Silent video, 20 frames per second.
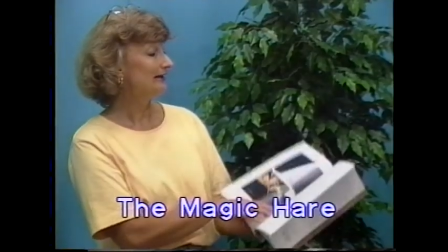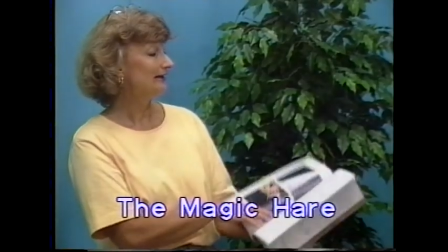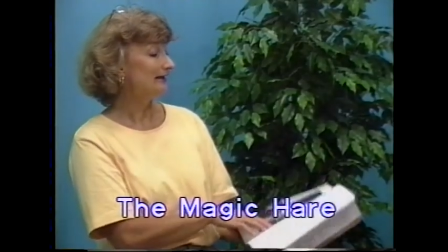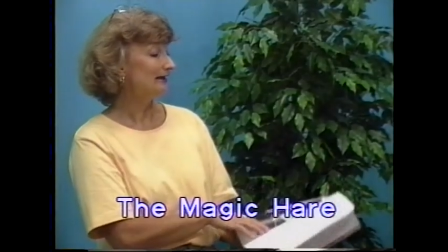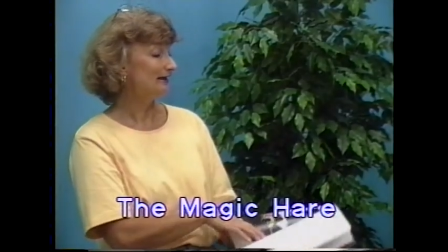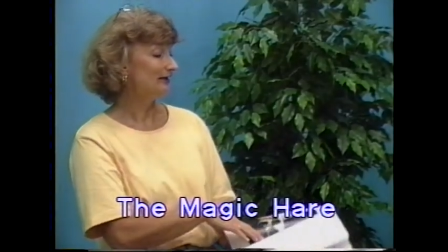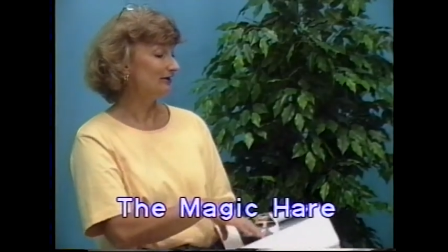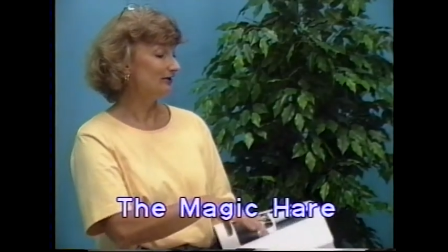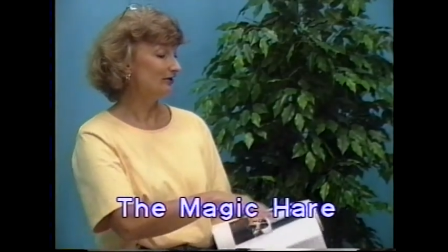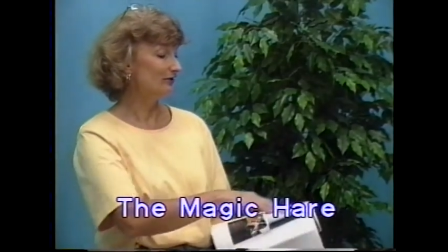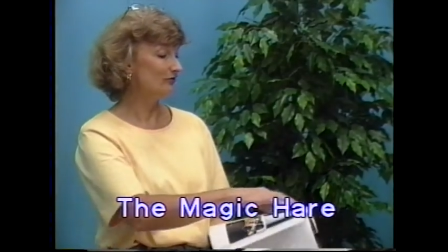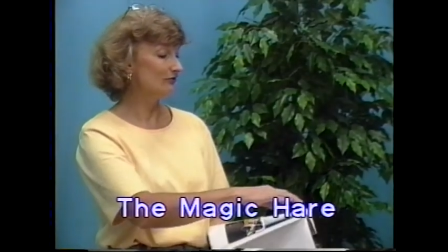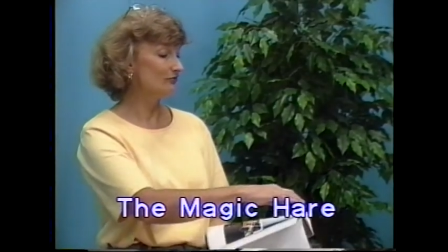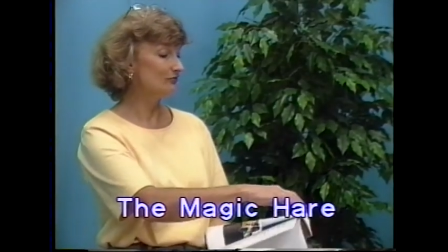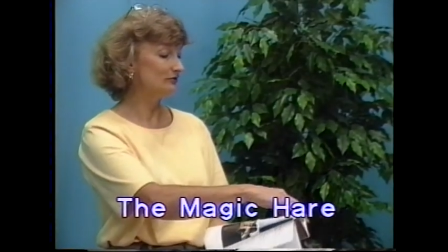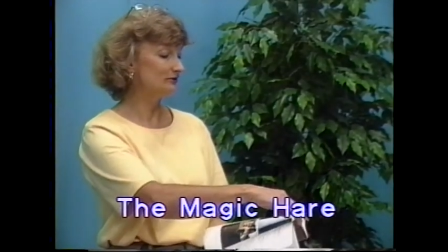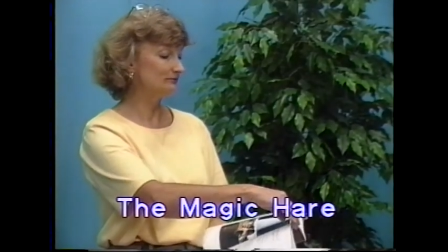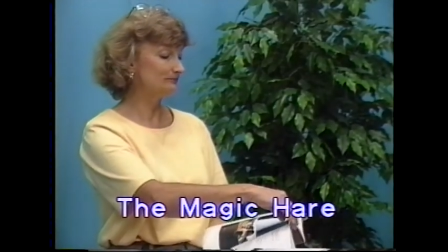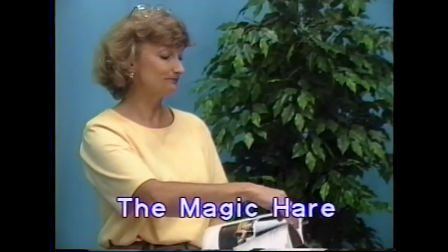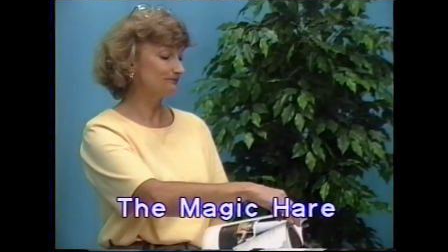Another
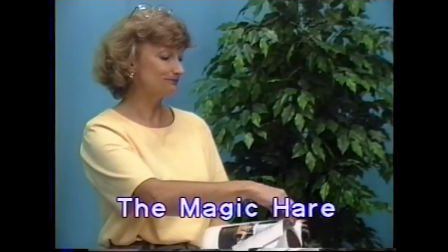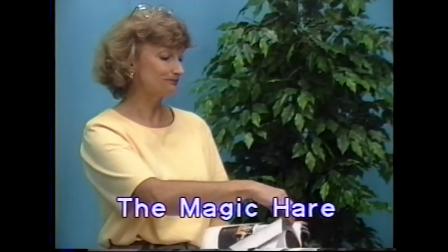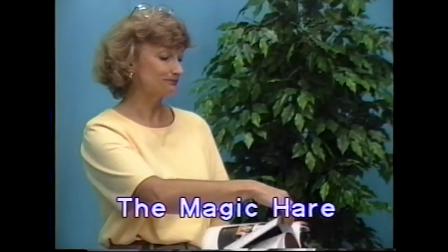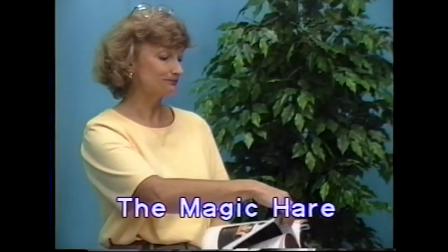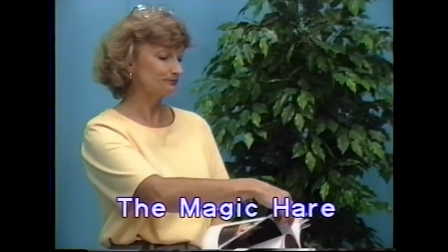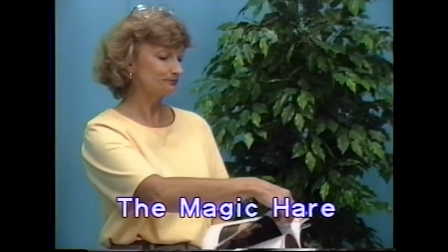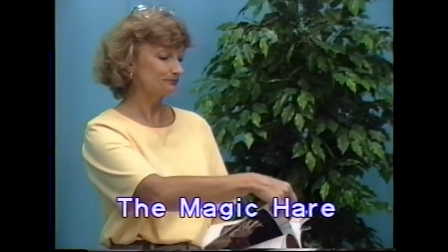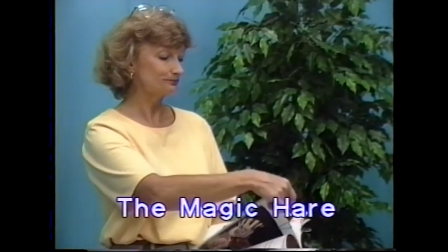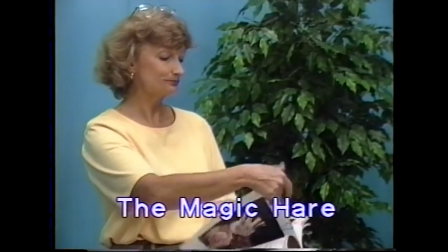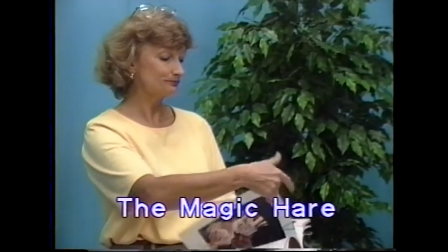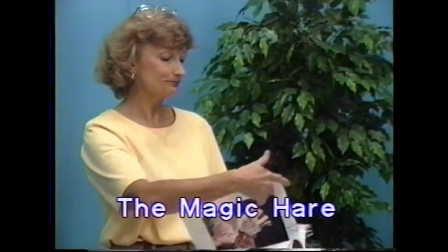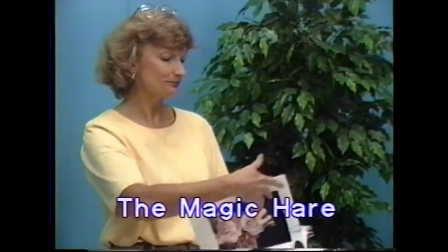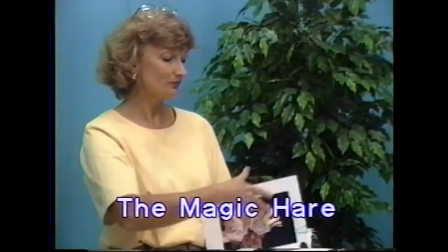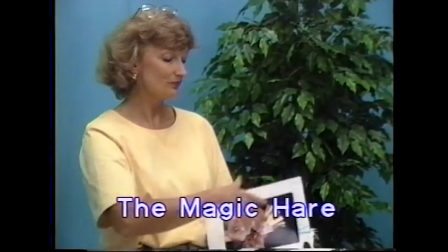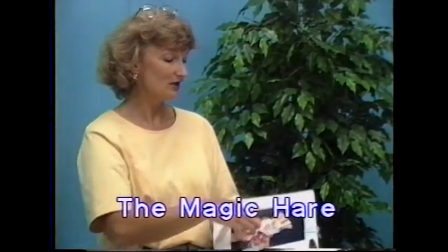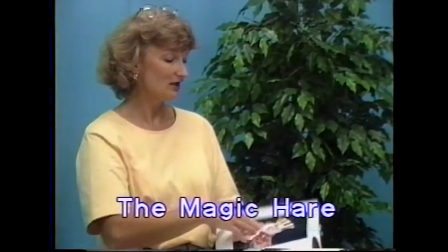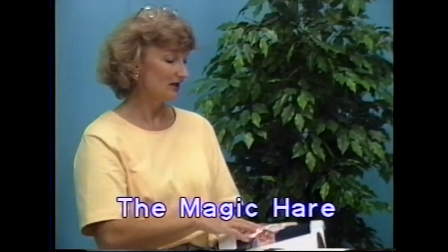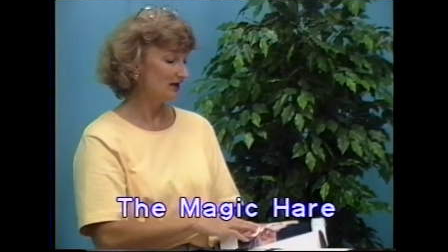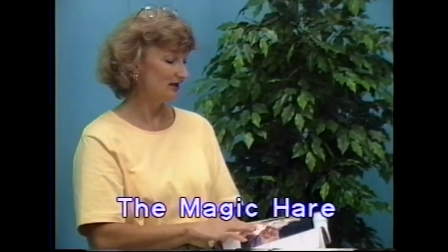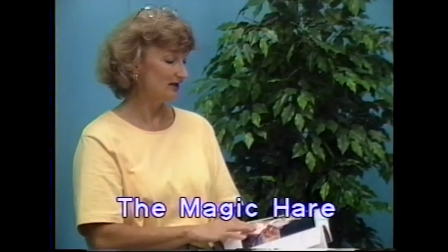one
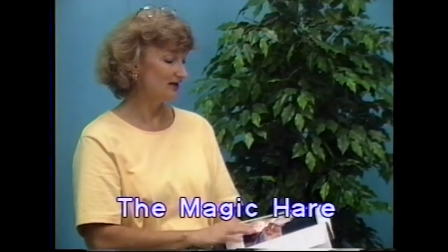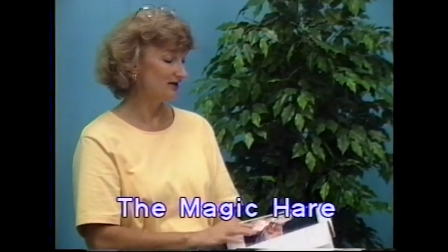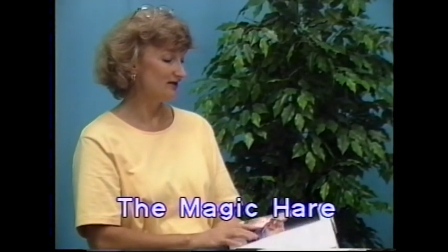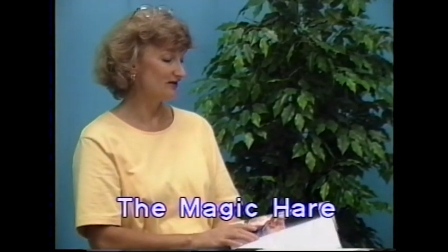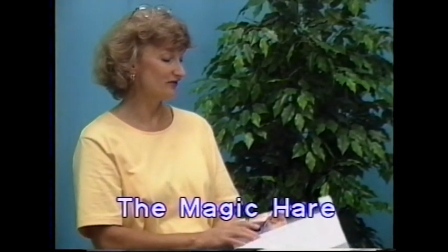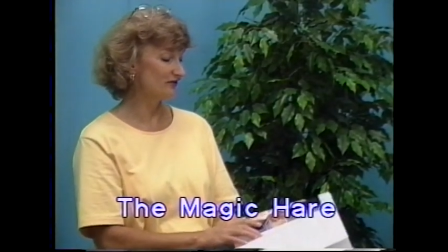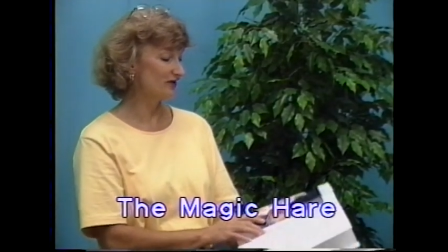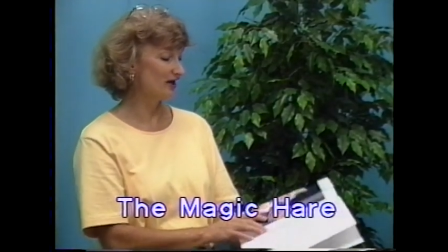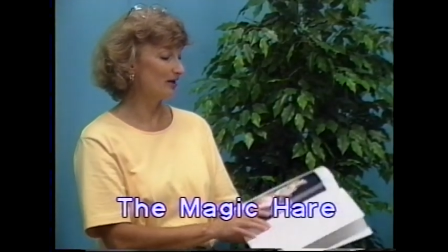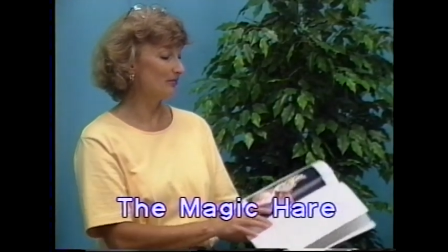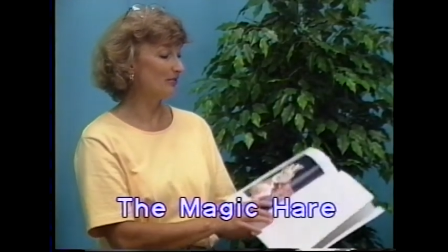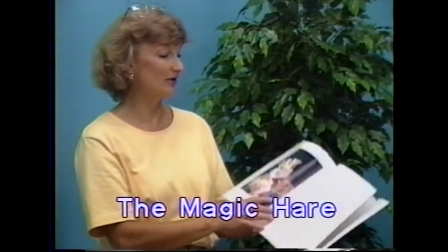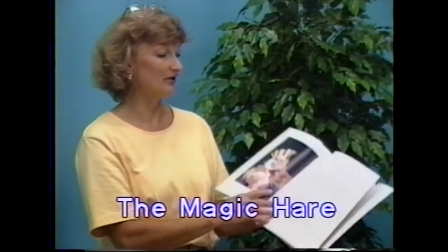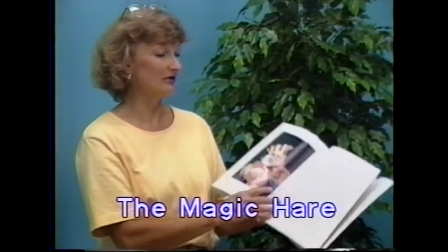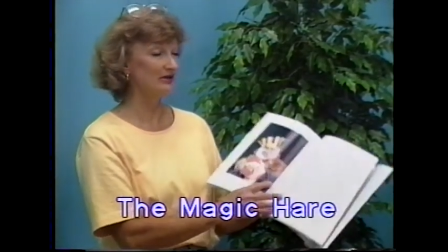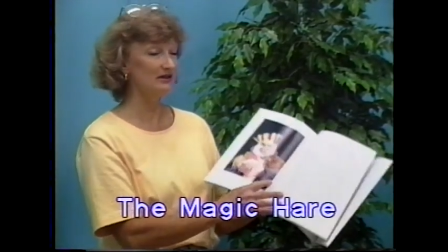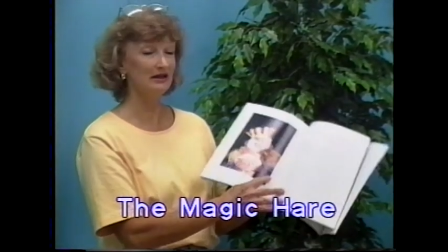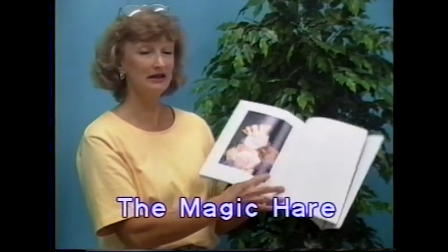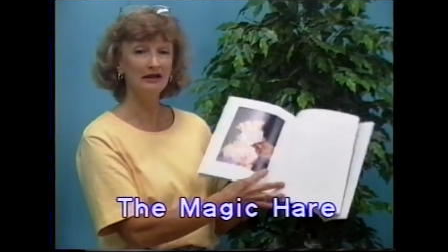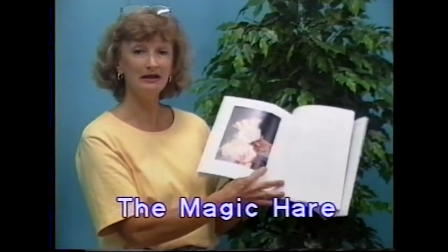is about
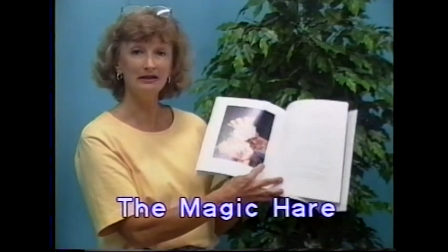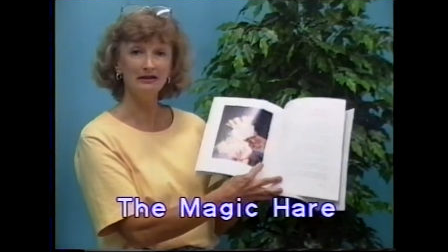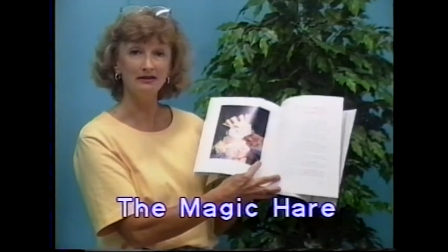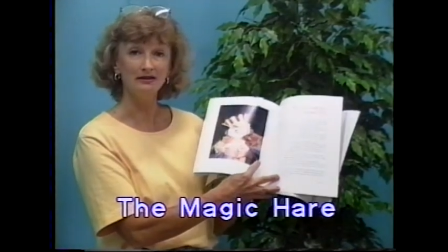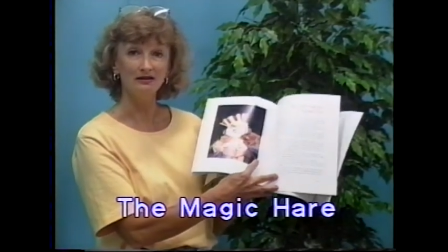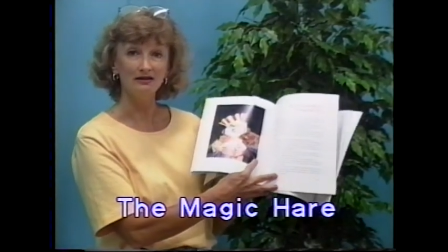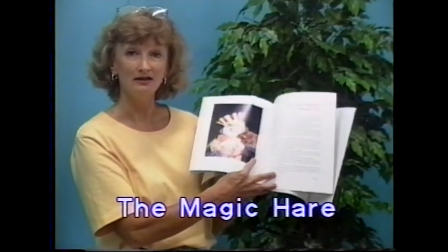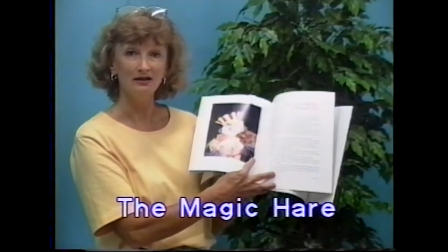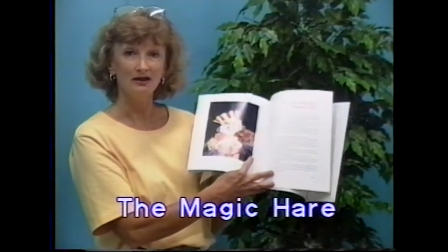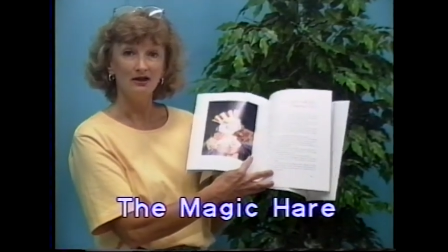a king